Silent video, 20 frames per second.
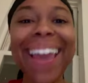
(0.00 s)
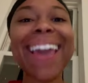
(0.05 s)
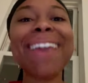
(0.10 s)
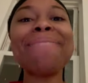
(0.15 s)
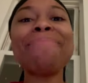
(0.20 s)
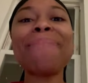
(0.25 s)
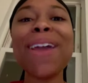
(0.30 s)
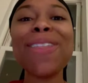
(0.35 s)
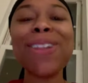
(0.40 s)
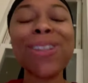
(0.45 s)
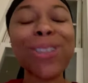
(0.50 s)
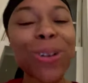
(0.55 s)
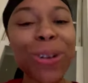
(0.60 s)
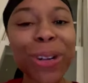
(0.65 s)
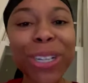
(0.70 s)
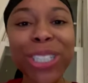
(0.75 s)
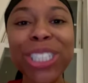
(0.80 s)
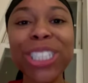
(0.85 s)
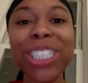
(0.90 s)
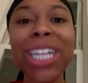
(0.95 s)
And may the
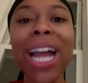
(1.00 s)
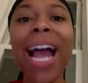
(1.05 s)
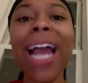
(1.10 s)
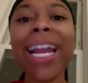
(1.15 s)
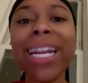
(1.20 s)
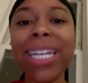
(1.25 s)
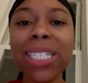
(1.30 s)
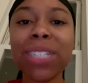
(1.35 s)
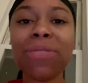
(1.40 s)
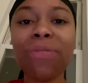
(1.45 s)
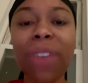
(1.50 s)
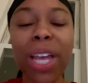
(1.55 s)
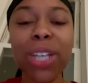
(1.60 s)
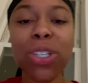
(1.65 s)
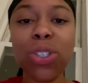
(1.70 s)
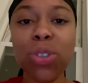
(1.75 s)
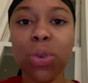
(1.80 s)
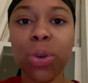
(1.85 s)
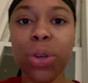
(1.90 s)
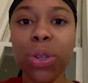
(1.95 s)
Lord shine his
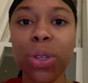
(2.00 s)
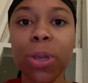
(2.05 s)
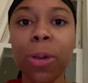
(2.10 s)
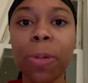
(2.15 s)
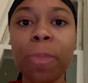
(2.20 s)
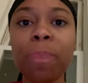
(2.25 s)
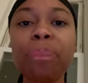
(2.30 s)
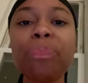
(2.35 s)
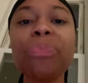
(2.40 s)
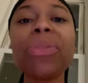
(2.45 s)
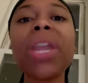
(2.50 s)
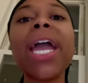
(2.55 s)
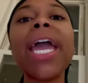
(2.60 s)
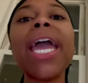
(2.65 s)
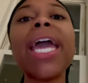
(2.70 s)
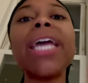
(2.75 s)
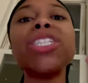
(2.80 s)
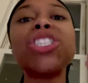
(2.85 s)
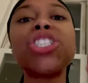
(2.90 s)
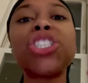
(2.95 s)
face on you
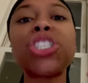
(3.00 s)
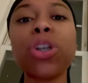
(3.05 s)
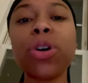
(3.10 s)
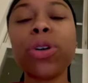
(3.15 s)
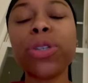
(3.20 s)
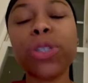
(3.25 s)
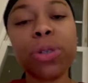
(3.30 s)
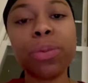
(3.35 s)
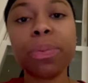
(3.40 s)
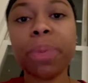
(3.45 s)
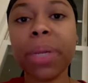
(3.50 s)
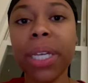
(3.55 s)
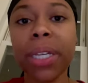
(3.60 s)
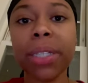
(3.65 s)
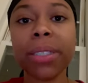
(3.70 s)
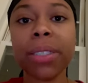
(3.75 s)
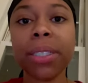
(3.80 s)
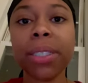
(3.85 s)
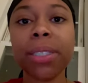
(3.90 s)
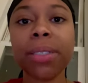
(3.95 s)
and show you
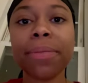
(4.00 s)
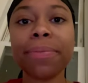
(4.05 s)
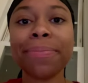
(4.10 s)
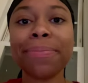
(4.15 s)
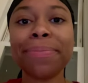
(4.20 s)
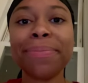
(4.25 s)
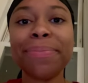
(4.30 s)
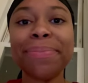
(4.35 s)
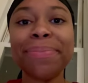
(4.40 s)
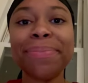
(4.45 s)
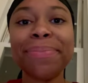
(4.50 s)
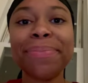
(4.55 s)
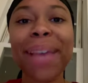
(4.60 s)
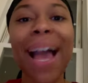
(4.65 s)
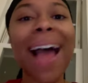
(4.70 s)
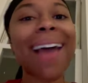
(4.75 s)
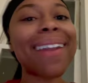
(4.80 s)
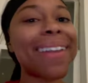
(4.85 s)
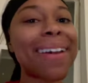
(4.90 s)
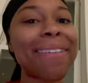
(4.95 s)
peace.
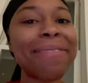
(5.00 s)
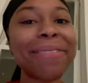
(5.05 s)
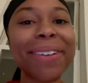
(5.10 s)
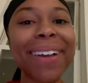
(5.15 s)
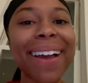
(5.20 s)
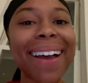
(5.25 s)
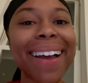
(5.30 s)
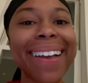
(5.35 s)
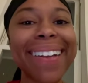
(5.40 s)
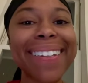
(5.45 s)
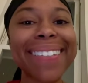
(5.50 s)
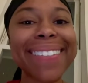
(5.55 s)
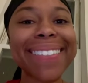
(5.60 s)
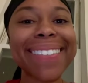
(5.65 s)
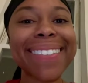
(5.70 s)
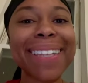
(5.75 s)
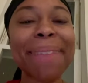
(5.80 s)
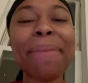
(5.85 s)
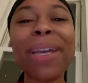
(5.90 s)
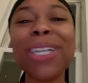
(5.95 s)
I love you
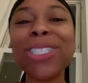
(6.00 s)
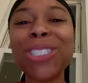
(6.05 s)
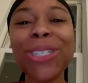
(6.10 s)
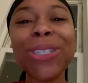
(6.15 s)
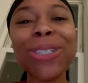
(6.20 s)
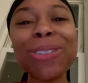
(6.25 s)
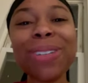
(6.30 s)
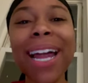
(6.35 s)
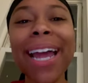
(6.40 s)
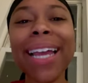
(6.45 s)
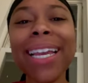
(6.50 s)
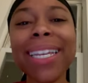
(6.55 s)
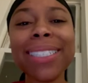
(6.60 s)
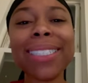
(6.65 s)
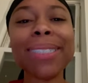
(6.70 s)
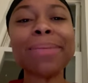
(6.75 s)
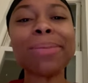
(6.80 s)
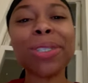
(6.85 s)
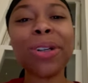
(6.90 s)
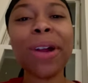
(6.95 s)
guys. Make sure you like and
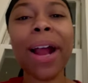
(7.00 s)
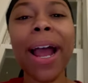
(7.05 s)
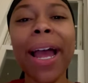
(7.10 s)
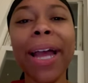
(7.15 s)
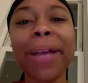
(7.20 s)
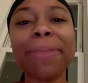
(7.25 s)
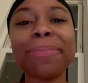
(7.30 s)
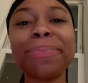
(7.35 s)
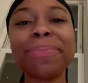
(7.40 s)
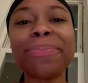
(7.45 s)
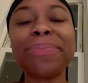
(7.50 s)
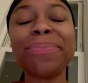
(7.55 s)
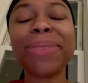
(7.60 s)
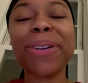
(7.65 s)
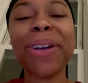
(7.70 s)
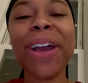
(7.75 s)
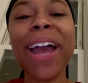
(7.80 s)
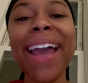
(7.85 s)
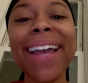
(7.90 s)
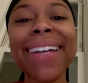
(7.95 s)
subscribe,
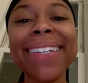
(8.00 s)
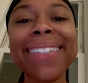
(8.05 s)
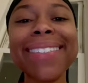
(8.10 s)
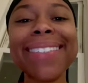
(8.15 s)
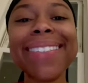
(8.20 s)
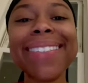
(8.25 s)
okay?